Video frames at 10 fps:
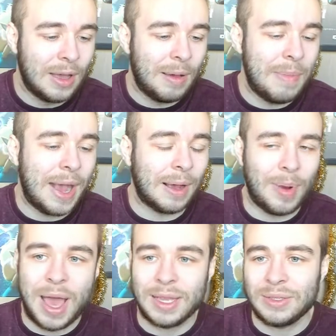Mega
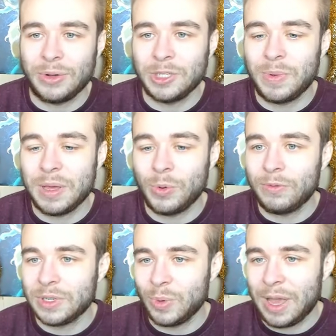Blastoise, but then
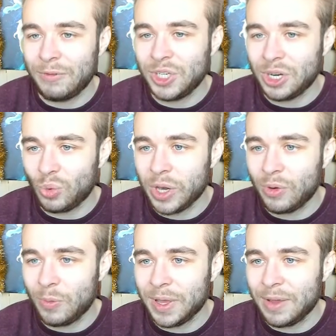obviously we have
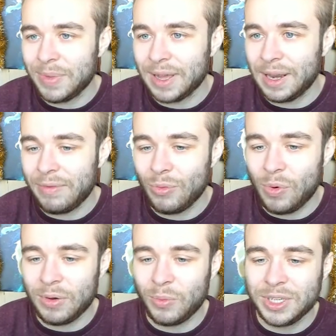Chikorita up here being a level
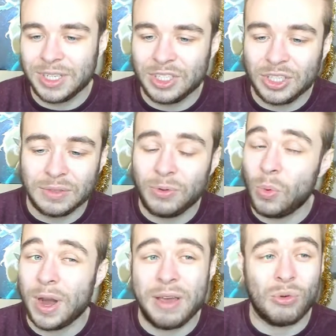1, which is just for
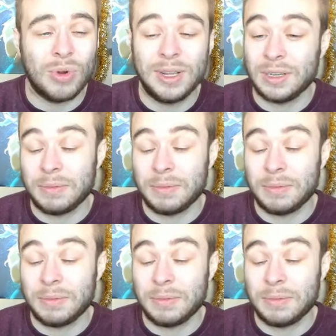whatever reason a